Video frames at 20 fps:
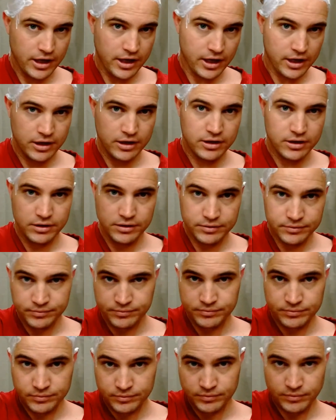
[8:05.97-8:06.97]
I could
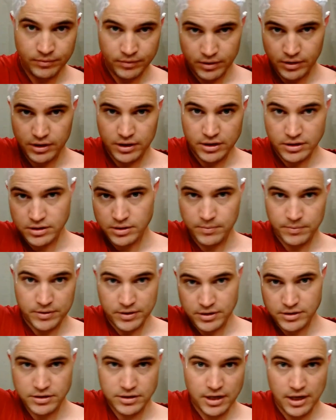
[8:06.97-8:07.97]
get some of the
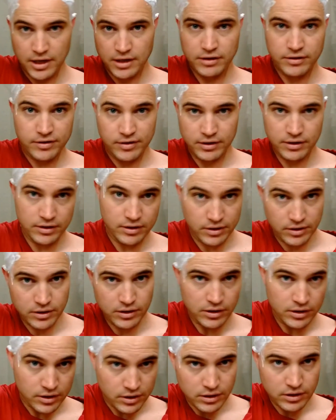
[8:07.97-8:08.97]
scent
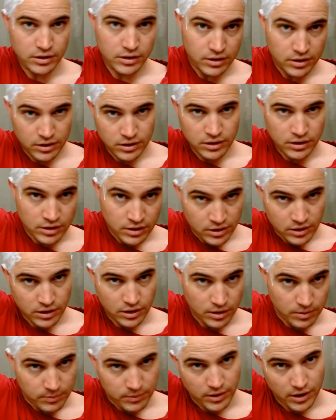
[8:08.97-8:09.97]

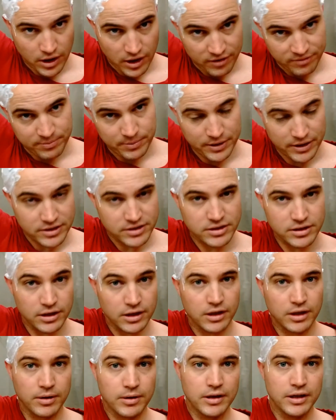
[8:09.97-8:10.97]
coming off, but it's
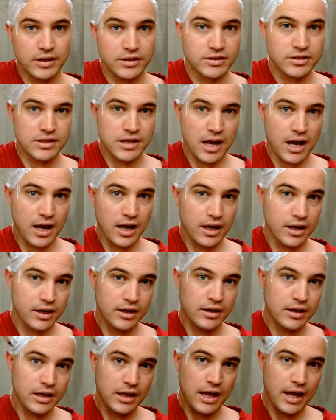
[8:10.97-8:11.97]
still it's not
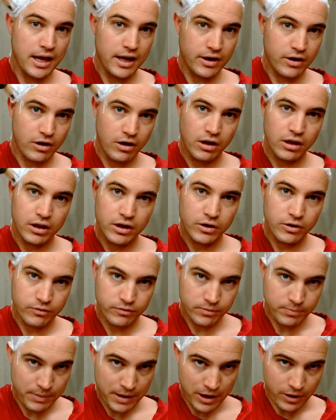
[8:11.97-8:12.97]
at all an
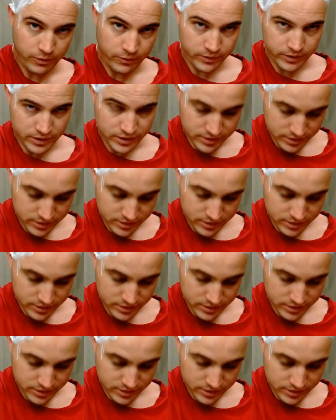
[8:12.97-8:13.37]
overpowering